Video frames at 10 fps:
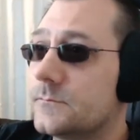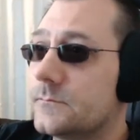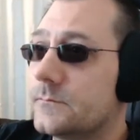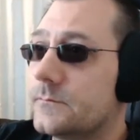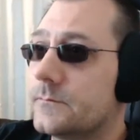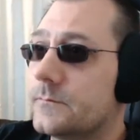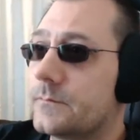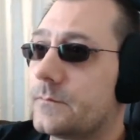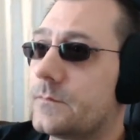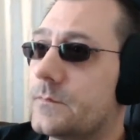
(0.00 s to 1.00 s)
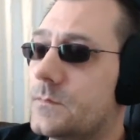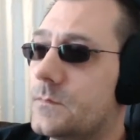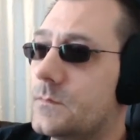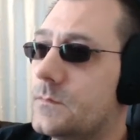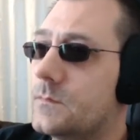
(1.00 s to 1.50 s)

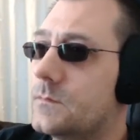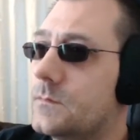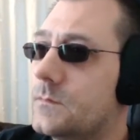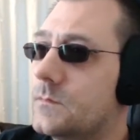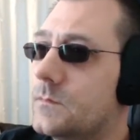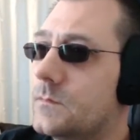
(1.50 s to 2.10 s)
(silent)